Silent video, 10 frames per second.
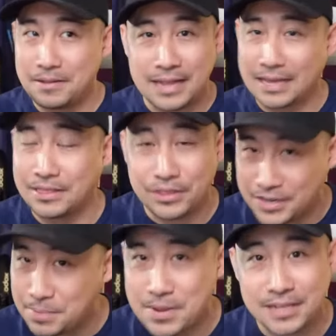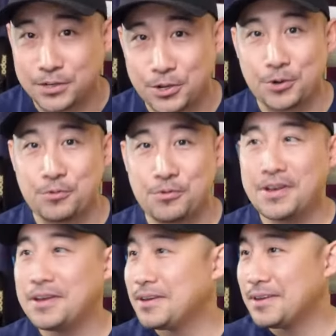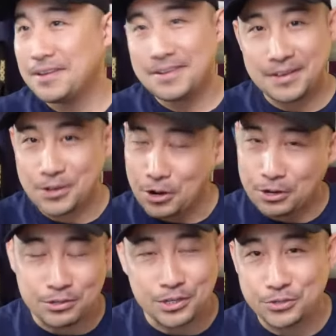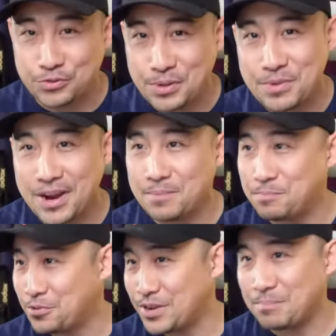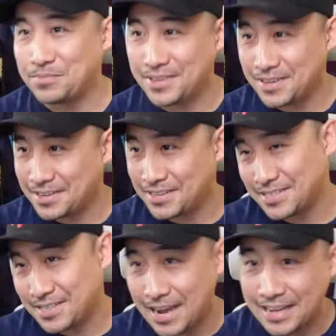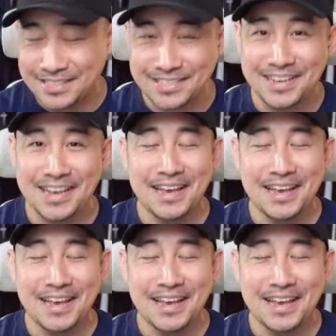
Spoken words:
like 30 minutes ago, got onto the StreamYard, put up the slides,